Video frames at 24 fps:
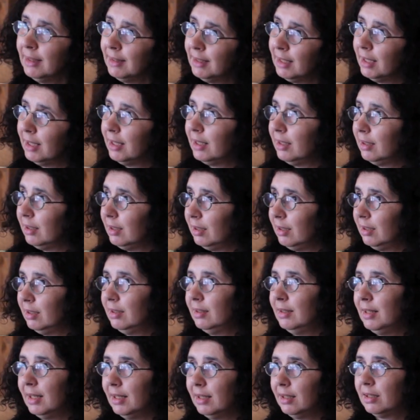They
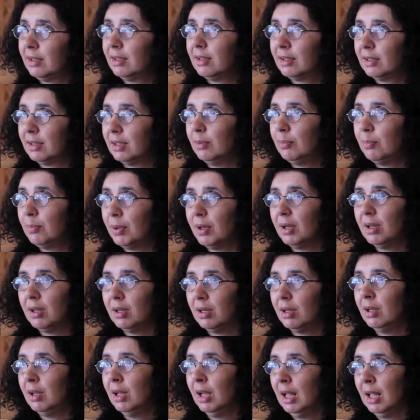they keep a,
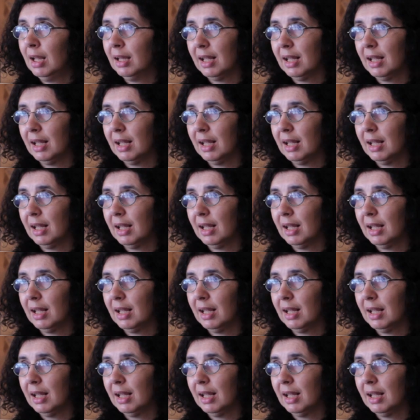uh,